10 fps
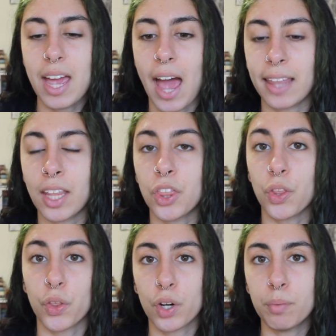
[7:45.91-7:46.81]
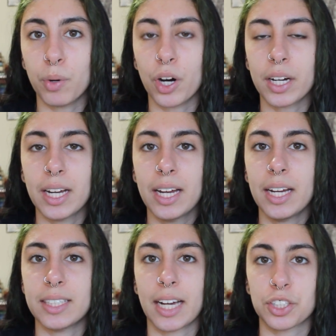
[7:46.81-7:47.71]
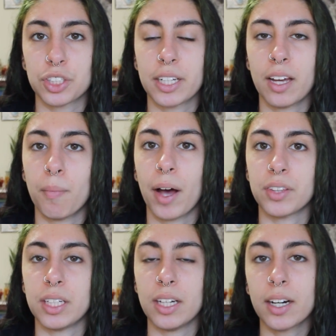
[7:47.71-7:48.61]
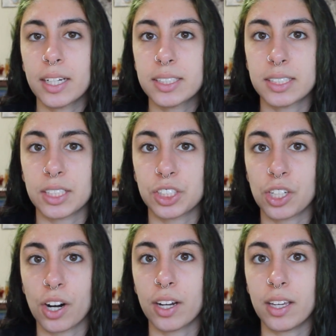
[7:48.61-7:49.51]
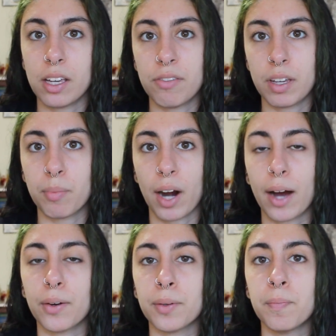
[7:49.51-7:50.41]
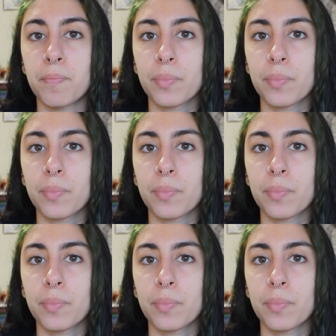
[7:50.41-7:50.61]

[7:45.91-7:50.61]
And then the third book is actually about the youngest sister, Evie Brown,